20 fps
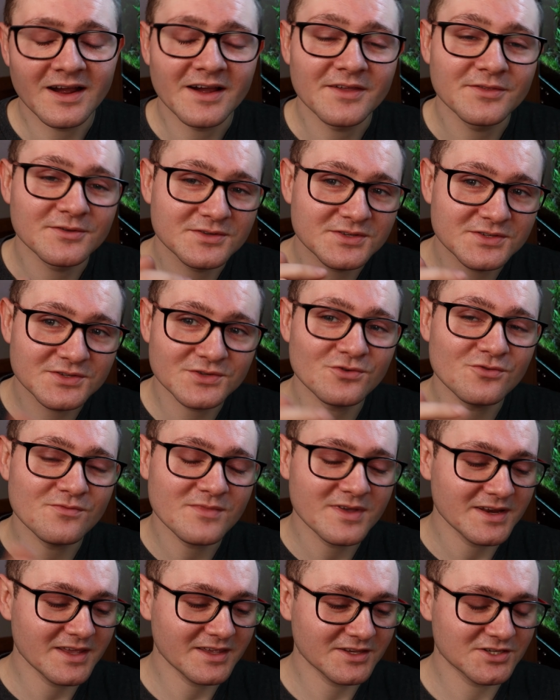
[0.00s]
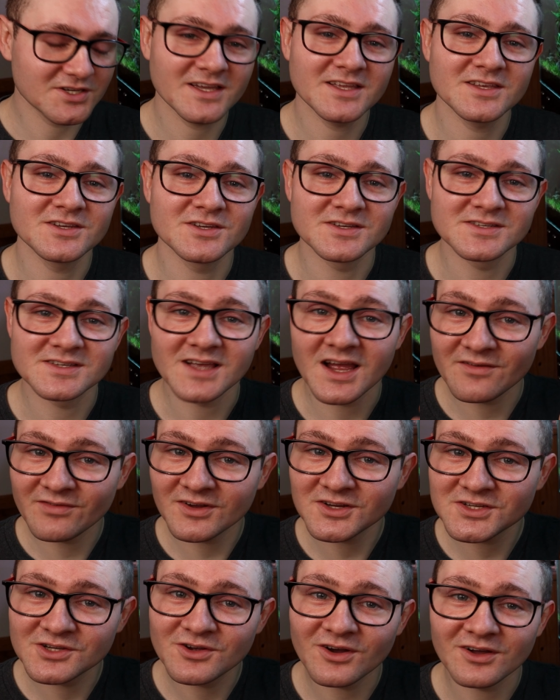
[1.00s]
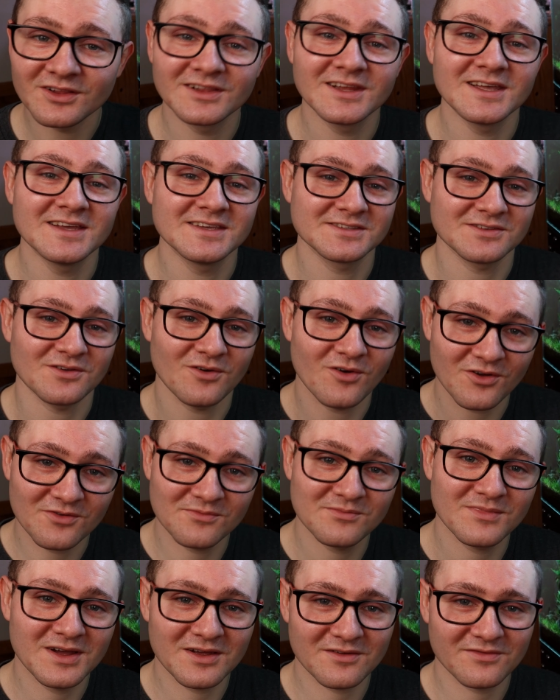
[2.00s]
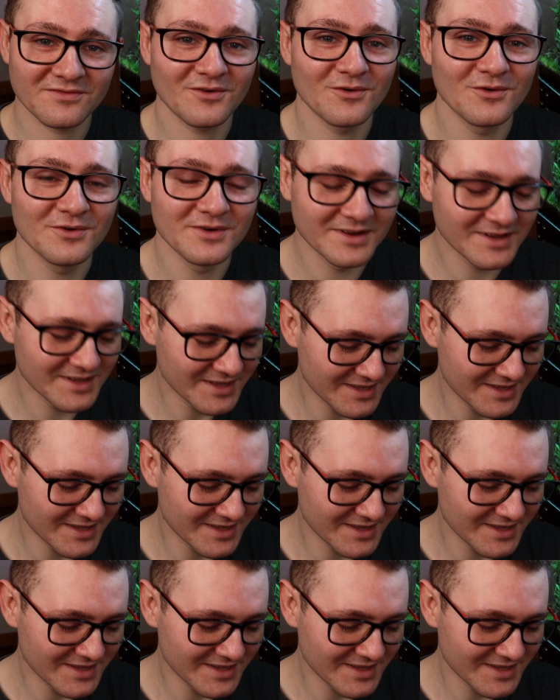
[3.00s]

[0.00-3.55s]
And there's so many changes, I've actually got a list on my phone.